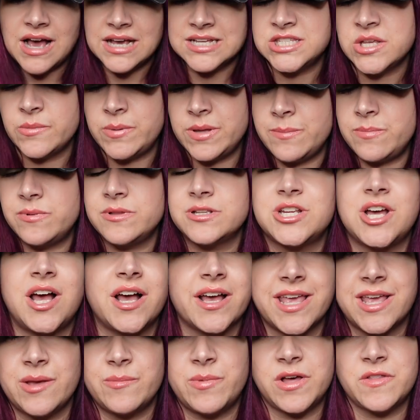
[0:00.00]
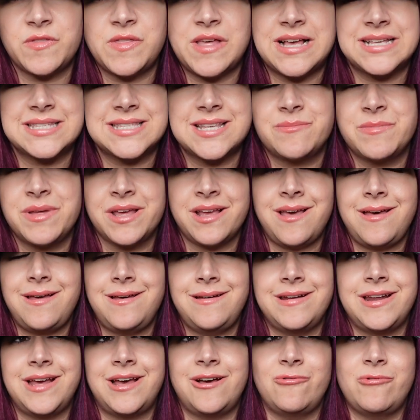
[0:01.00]
I saw people talking about this. I'm like,
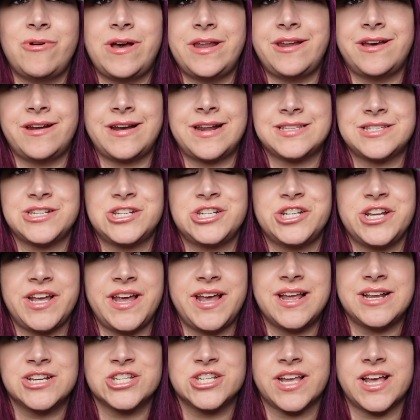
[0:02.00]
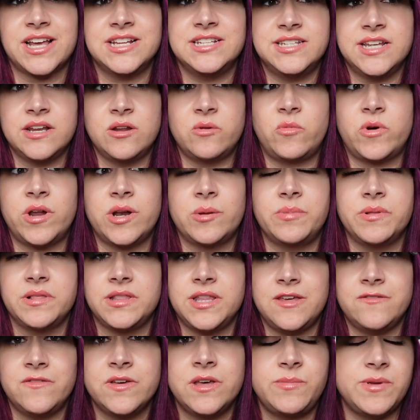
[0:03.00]
oh no, Whatnot hasn't changed. Like I didn't want to
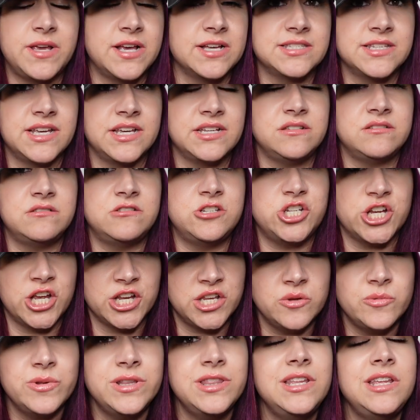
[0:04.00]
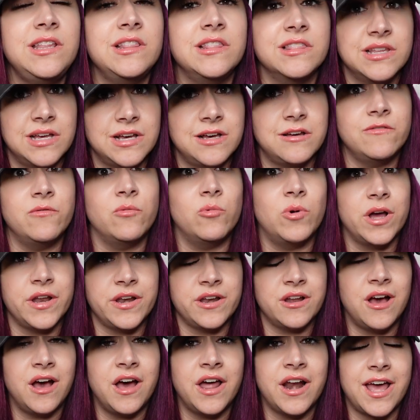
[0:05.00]
believe it because I genuinely love
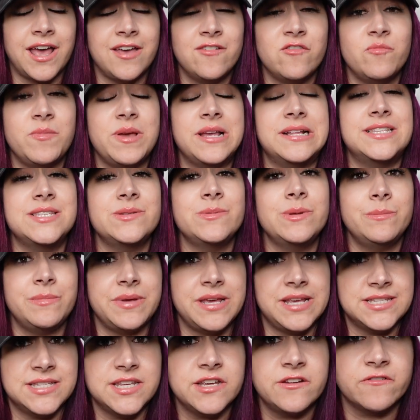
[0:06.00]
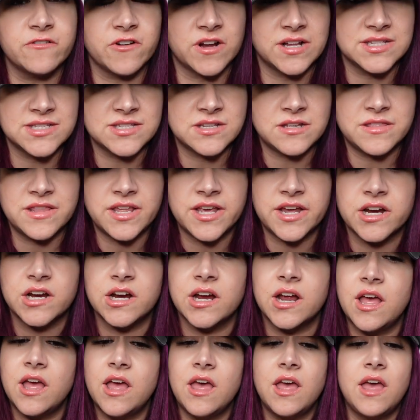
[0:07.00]
Whatnot. I've made some amazing friends on there